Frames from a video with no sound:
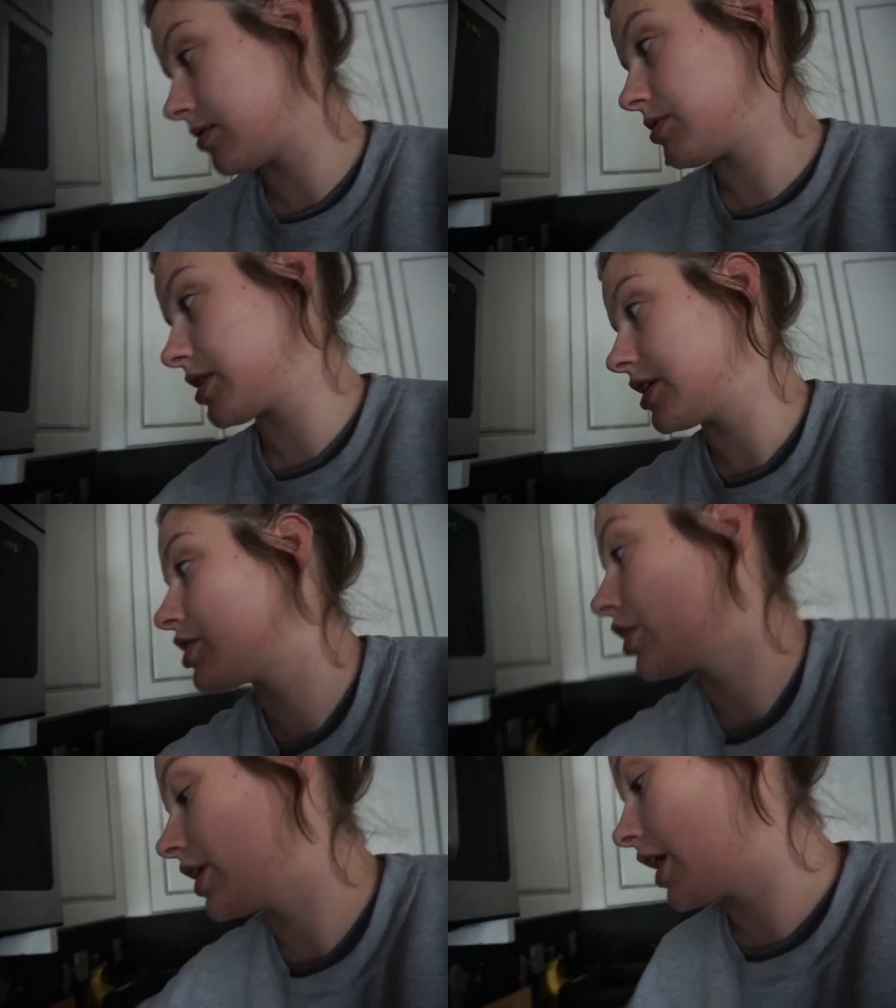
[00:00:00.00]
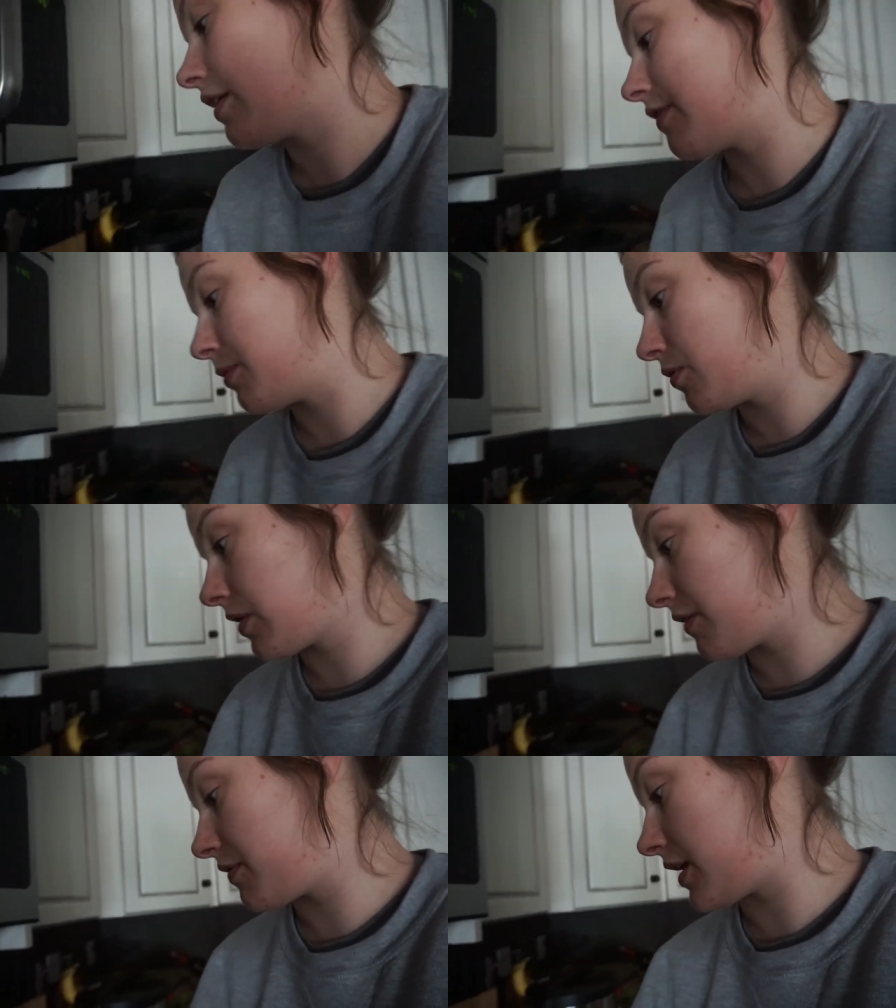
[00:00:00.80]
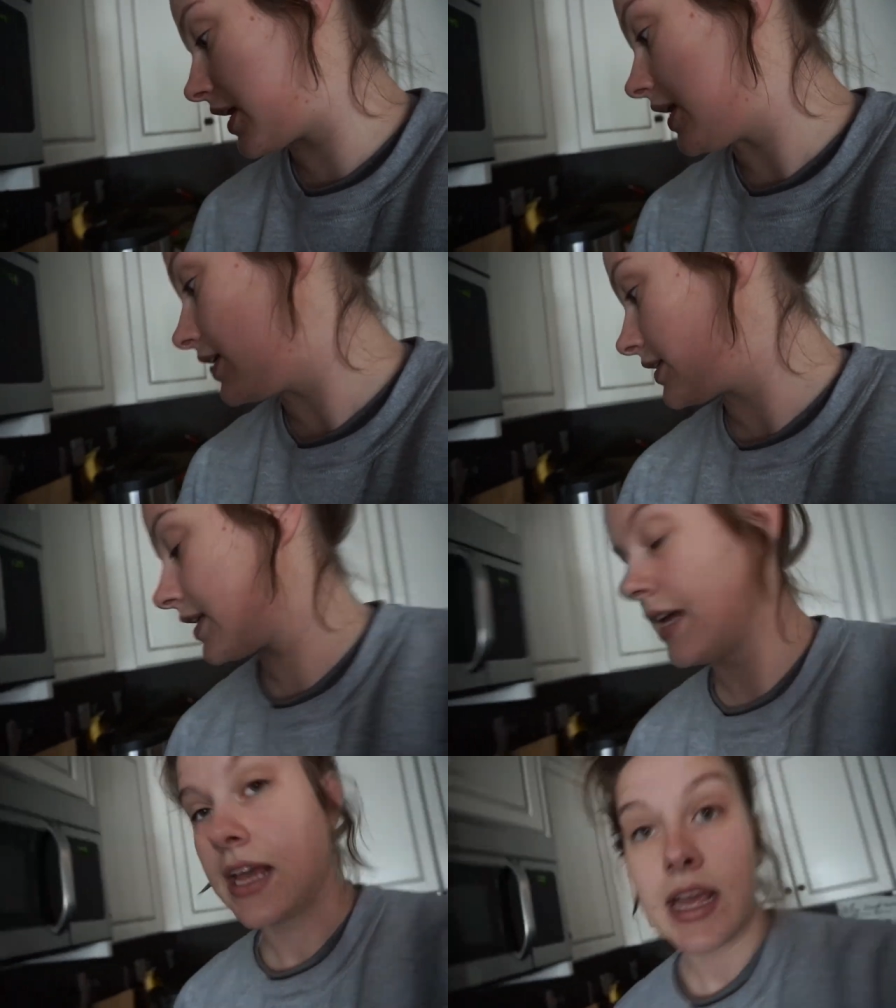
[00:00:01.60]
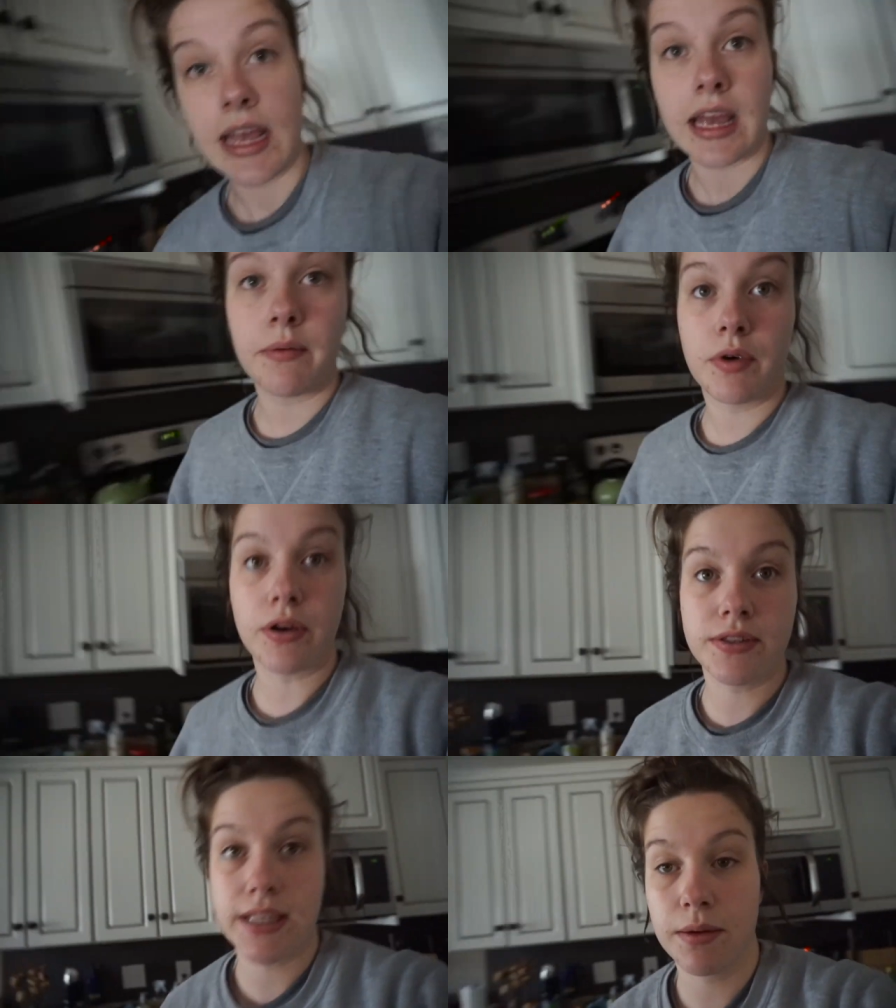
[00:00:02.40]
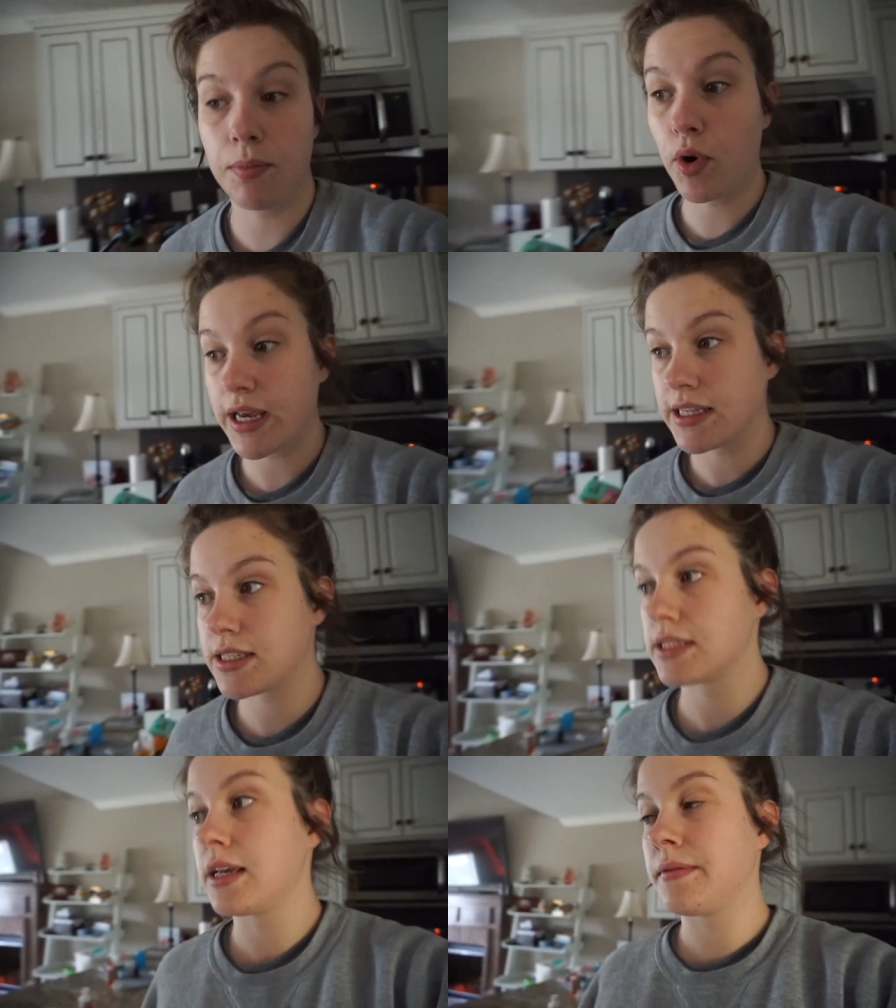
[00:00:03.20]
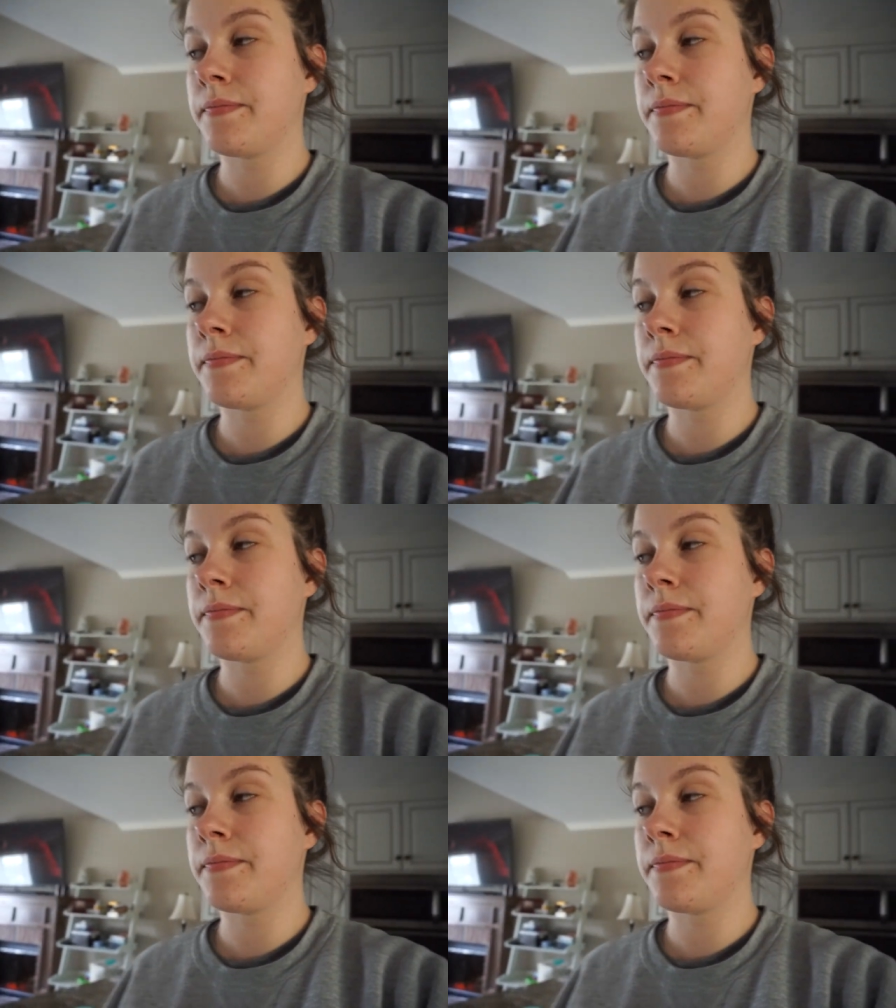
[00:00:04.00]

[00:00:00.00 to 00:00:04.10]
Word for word: so I'm just gonna turn it off and move it off the heat, and we'll go see the boys.